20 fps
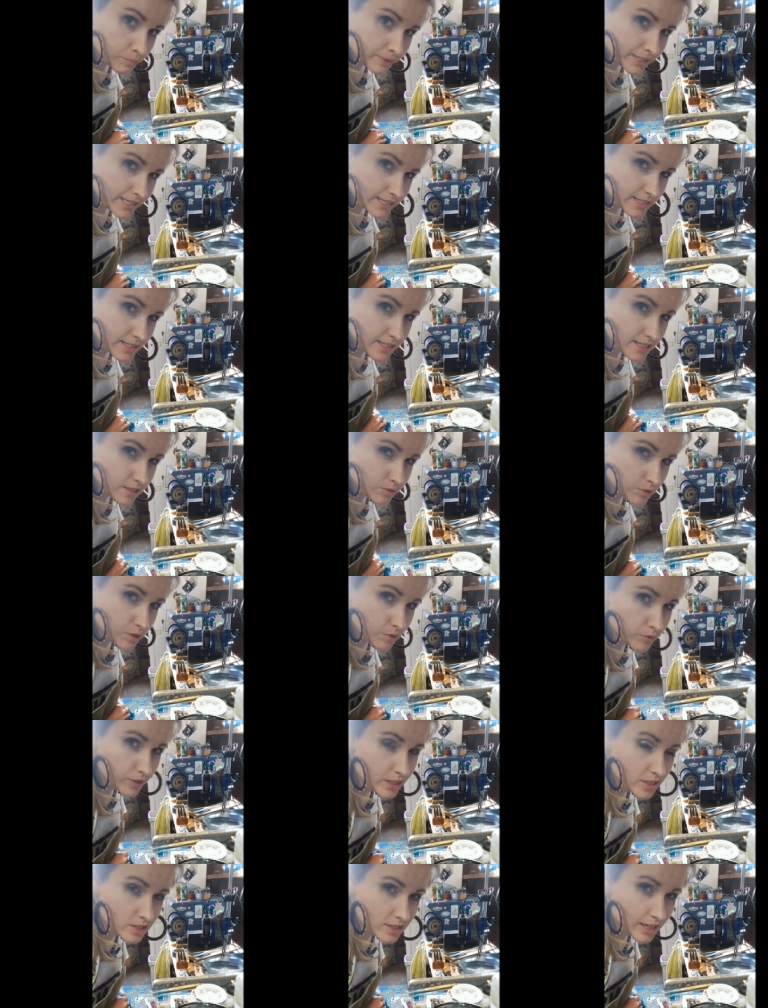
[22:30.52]
pieces and we
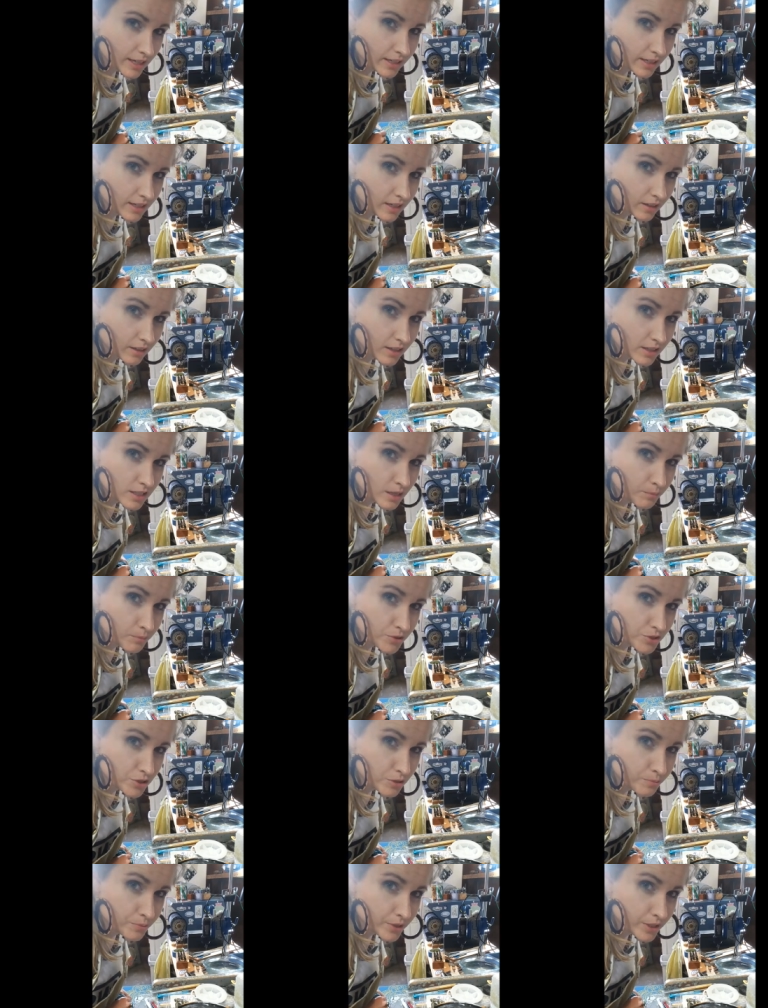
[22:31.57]
reached that annealing
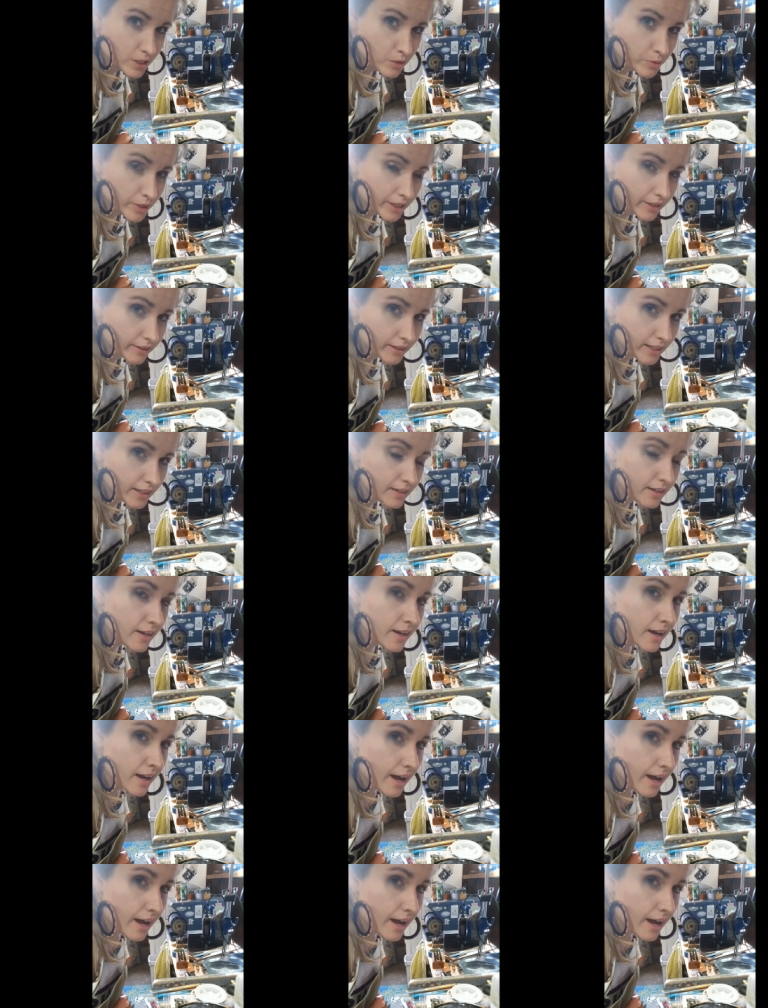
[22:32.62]
temperature pretty quickly.